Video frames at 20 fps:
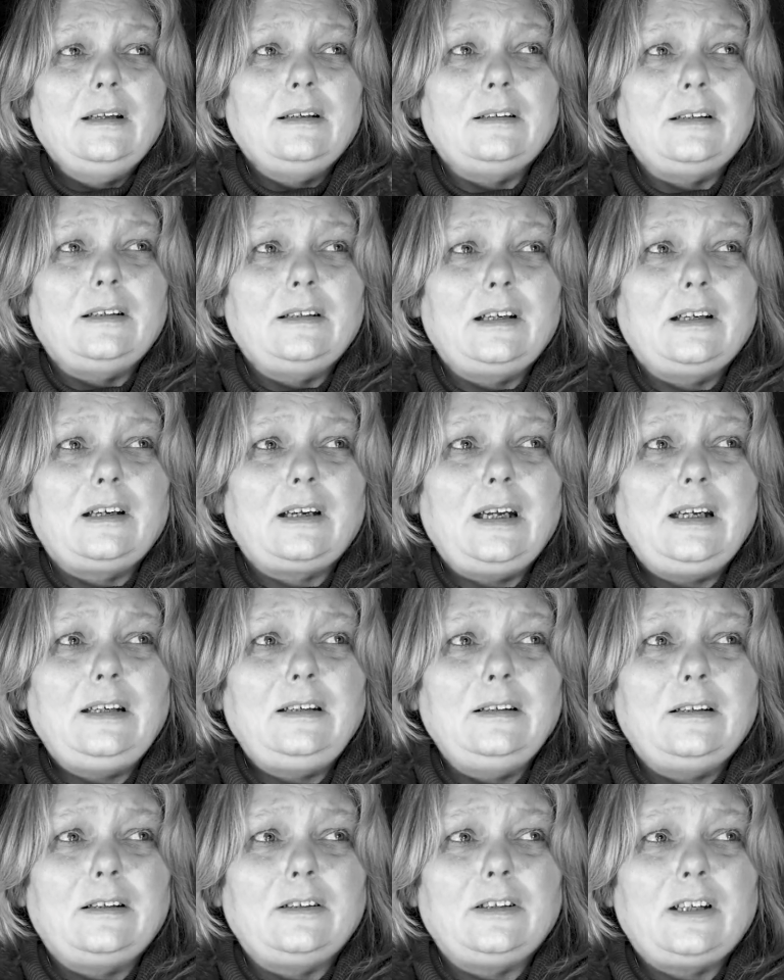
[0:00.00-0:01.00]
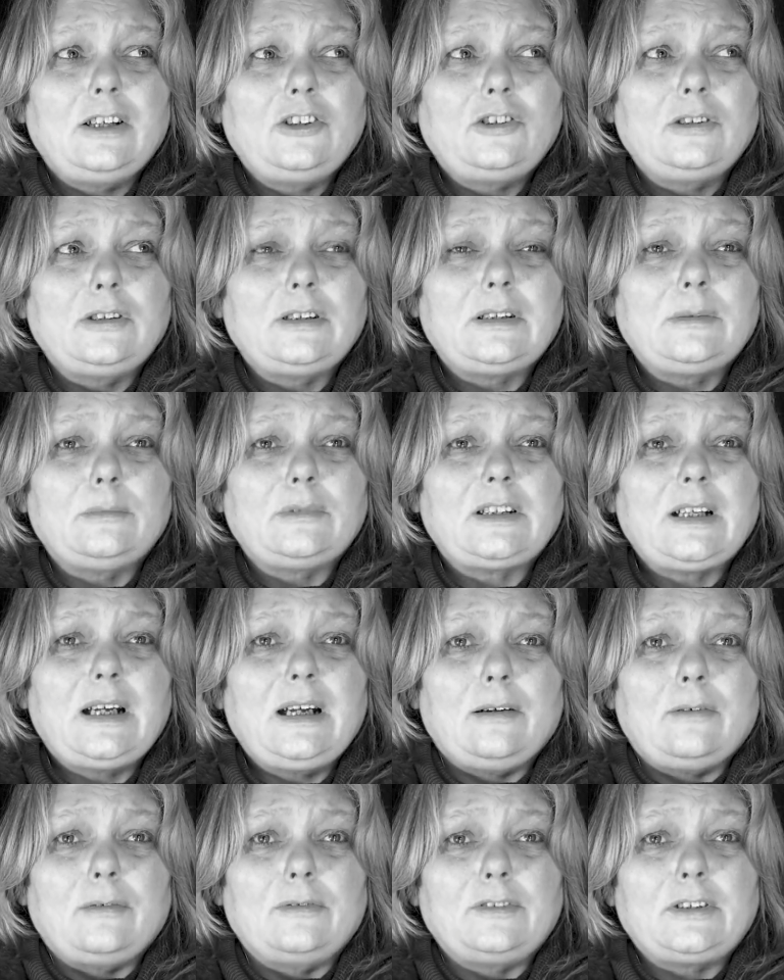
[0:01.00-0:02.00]
And the degrading conditions
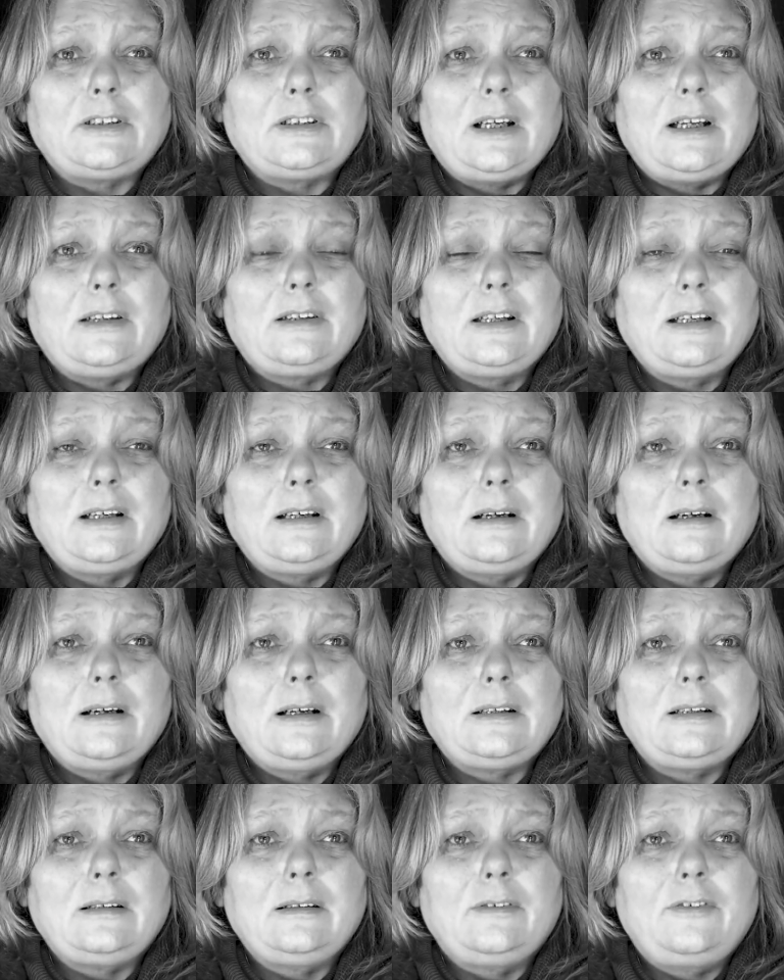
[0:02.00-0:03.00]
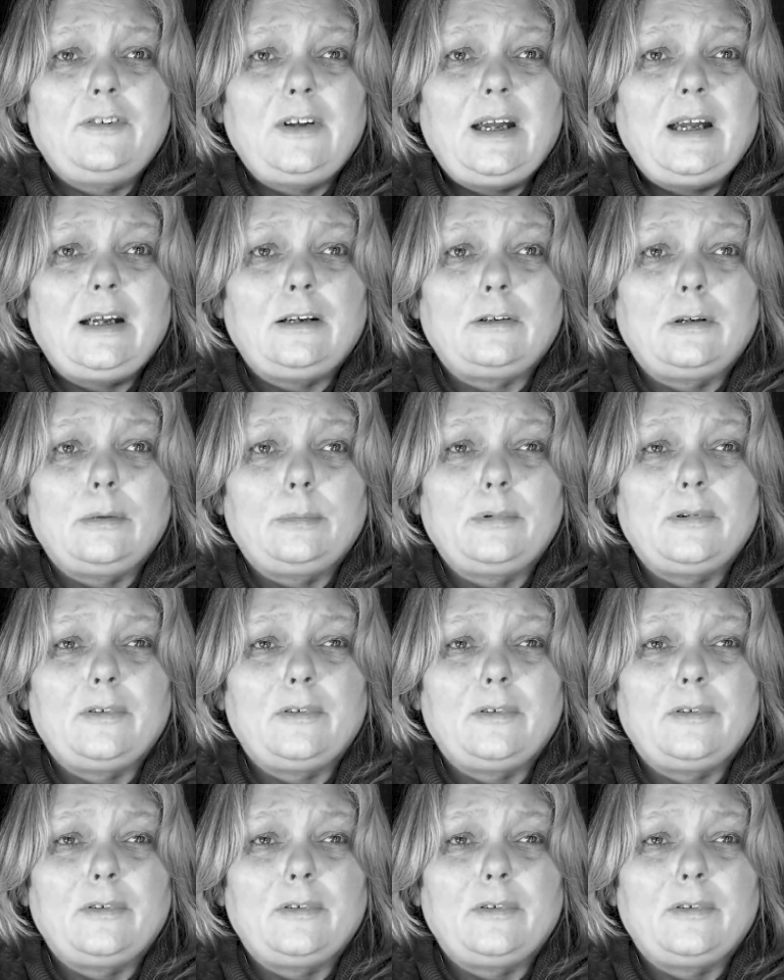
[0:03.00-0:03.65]
themselves, I think, had an effect,